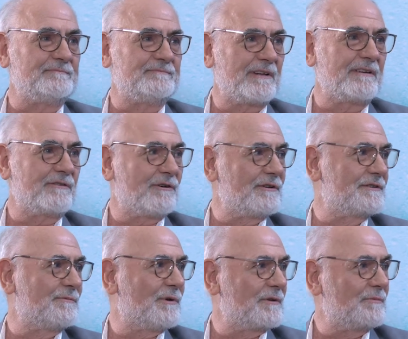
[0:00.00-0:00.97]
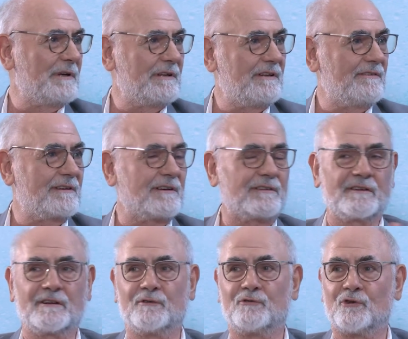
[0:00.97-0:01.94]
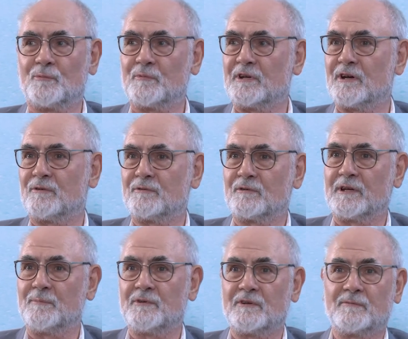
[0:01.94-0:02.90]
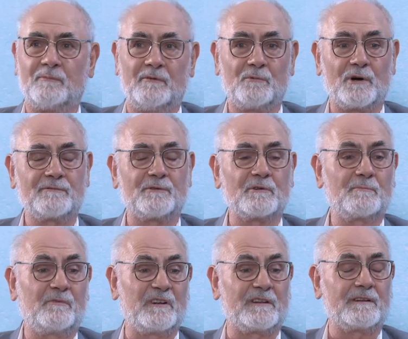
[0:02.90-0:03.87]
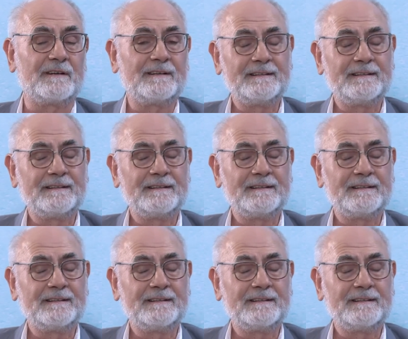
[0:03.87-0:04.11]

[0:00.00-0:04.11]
That is also what we are discussing in Germany, how to keep this workforce fit.